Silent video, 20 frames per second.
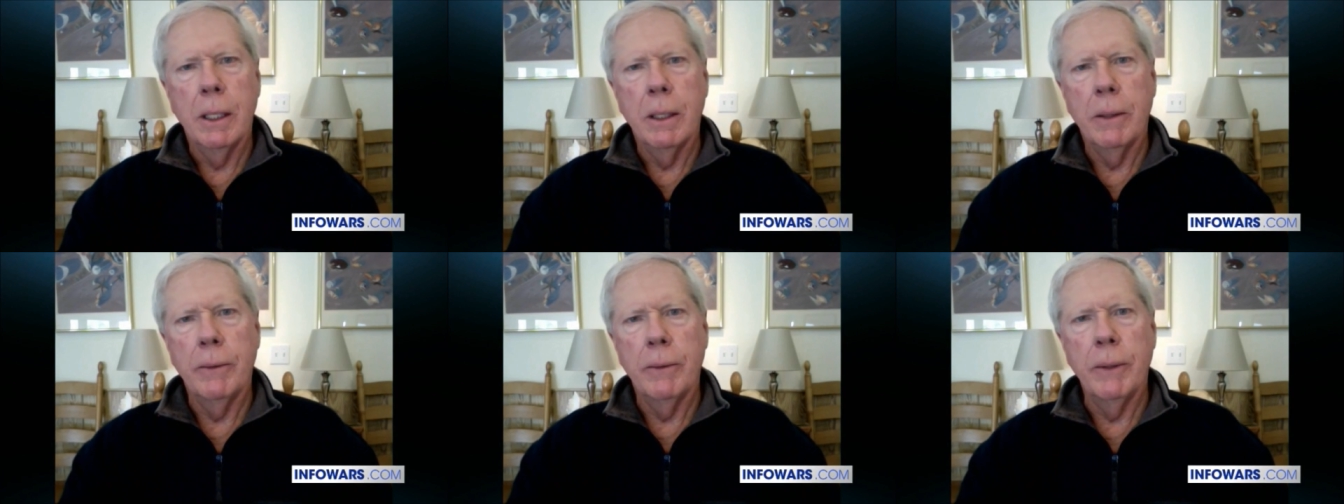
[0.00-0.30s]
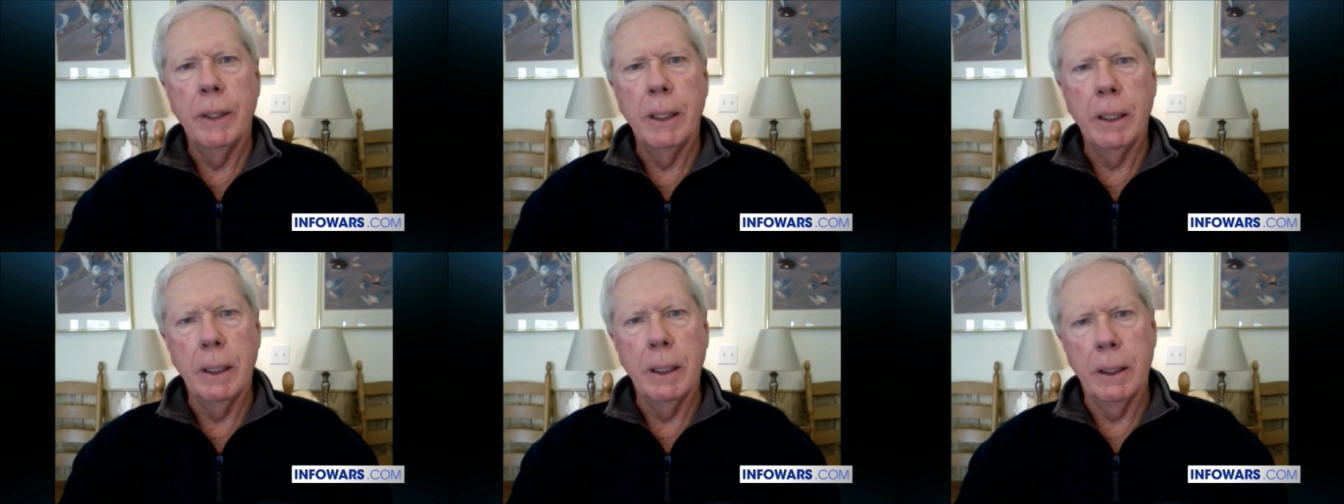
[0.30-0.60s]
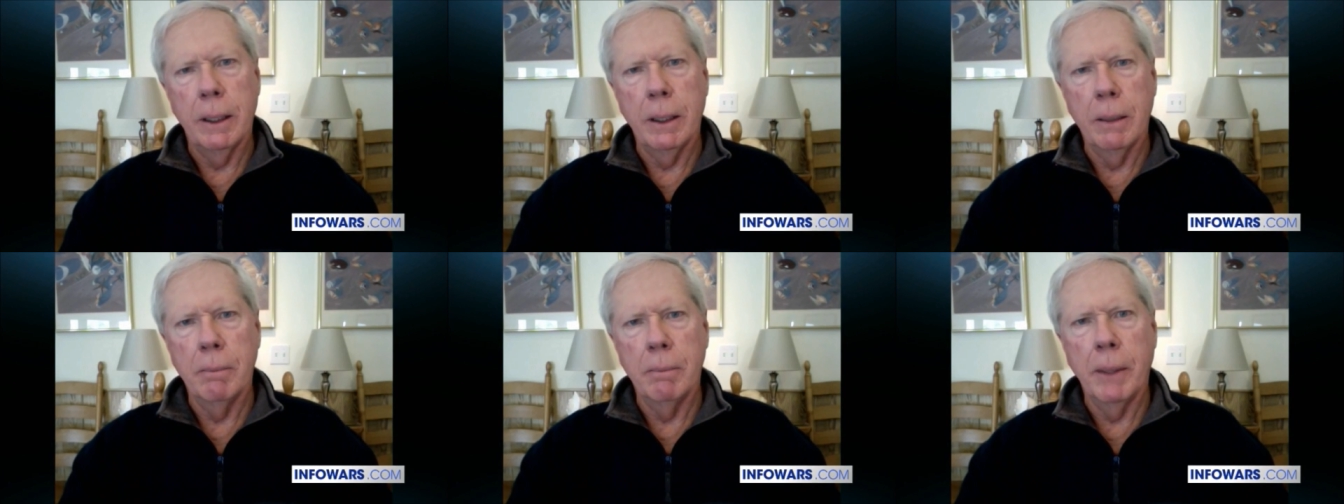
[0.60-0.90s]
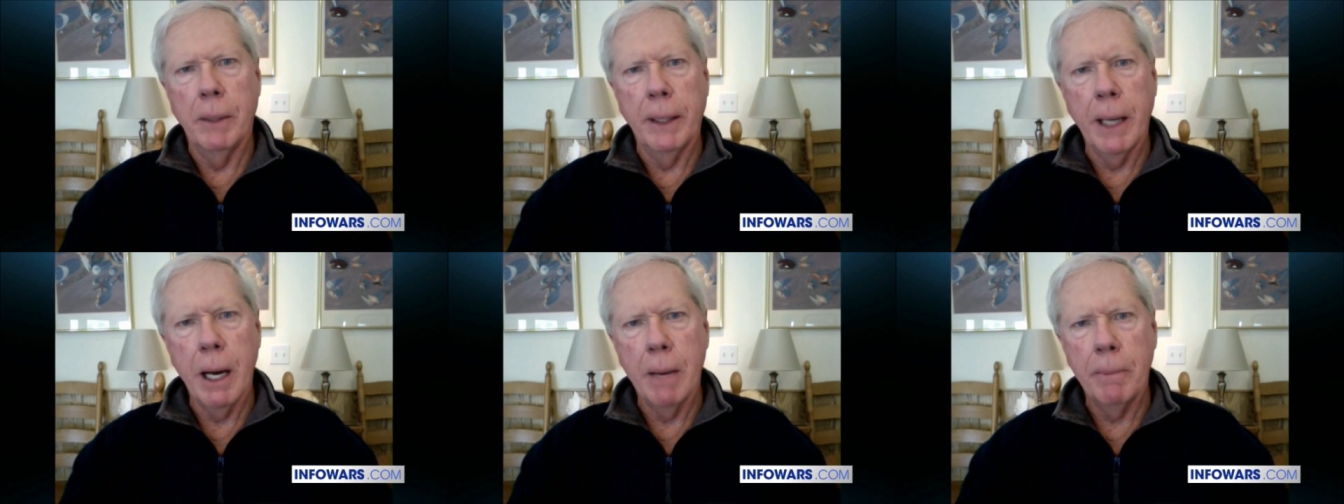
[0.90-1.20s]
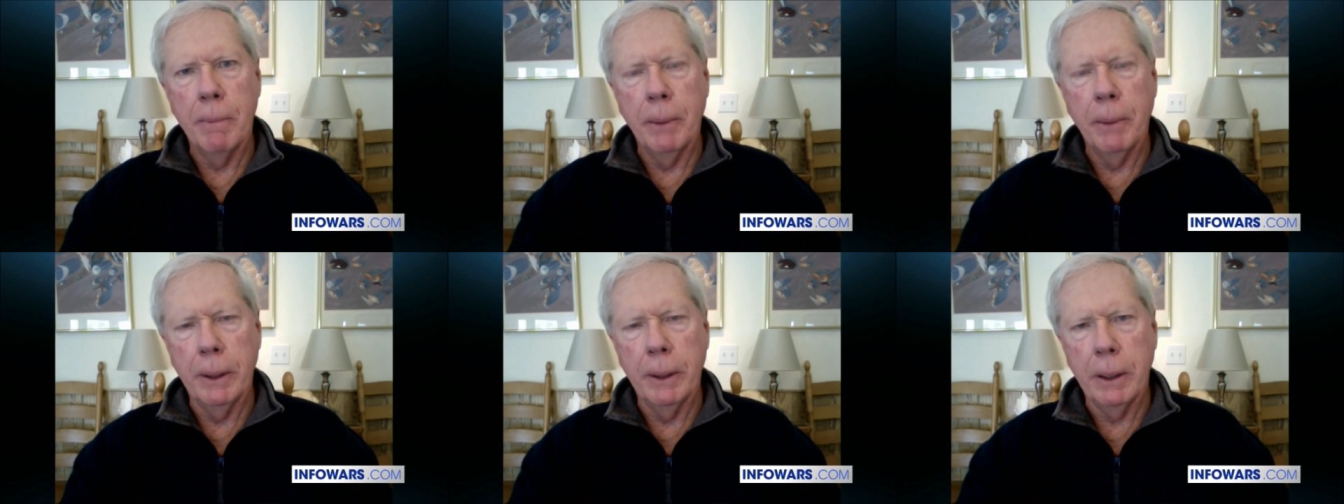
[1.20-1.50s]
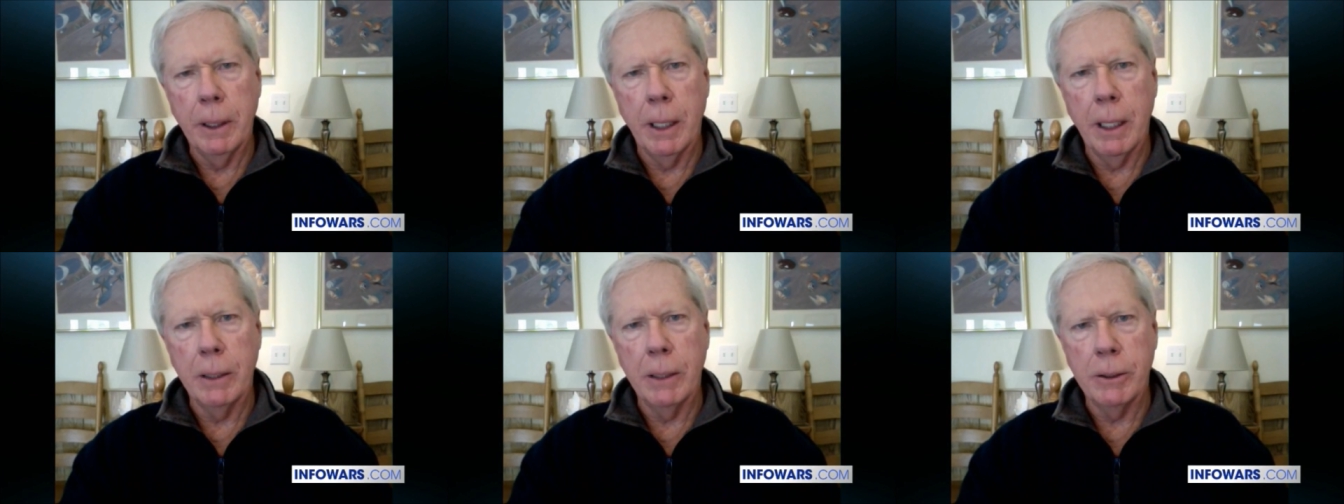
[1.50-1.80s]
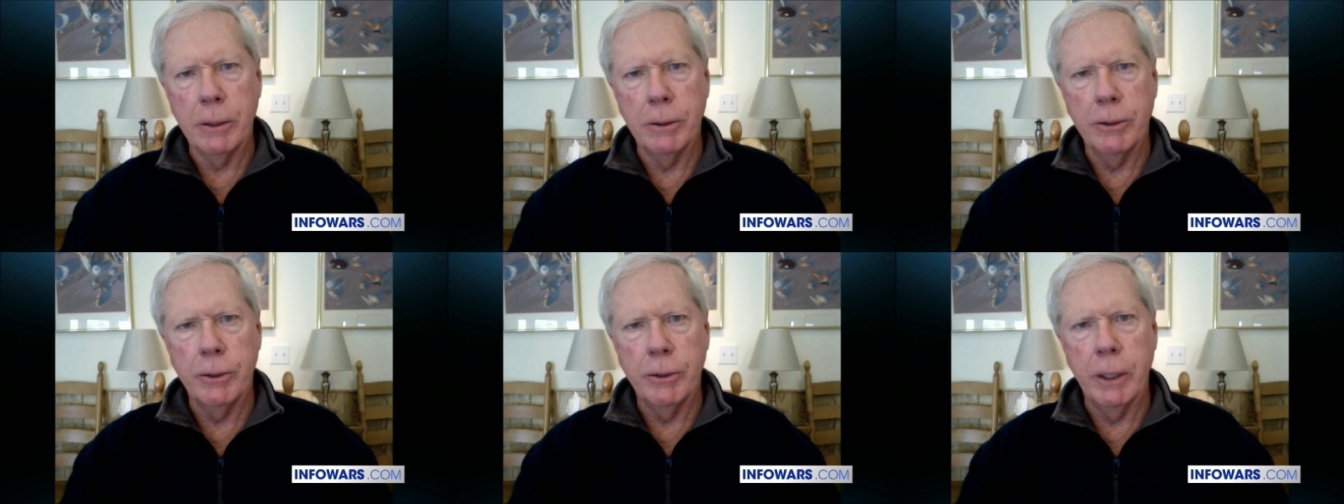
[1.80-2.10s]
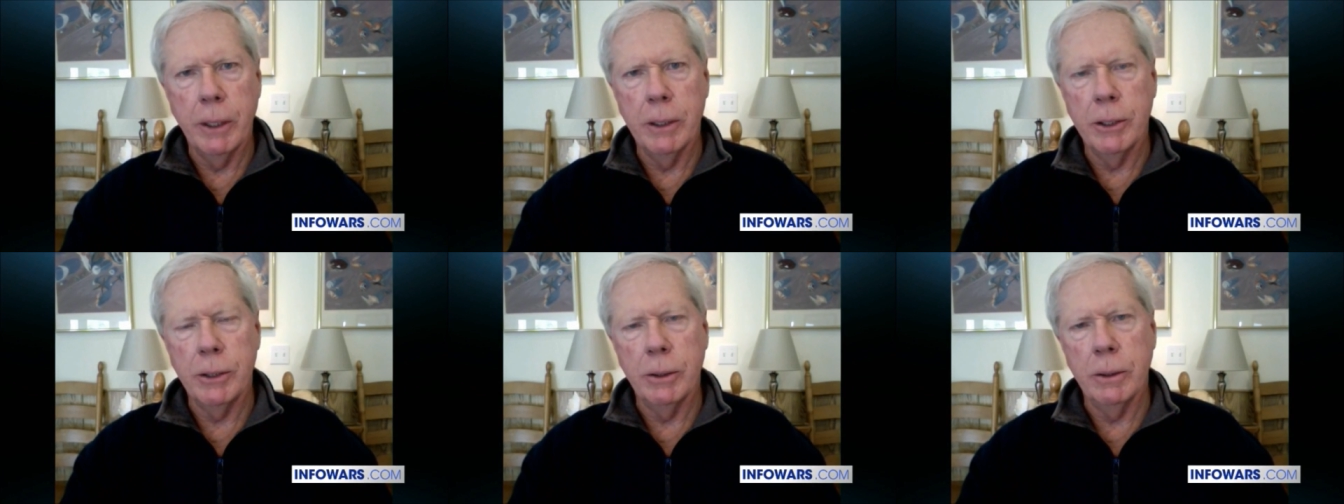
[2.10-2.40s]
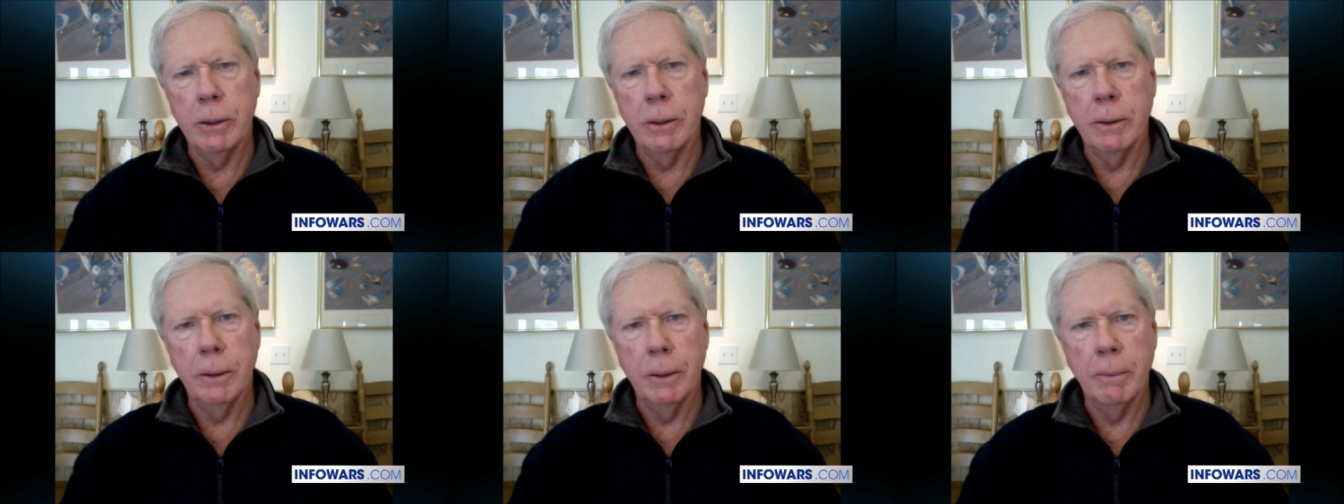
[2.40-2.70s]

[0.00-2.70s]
the monopoly concentration,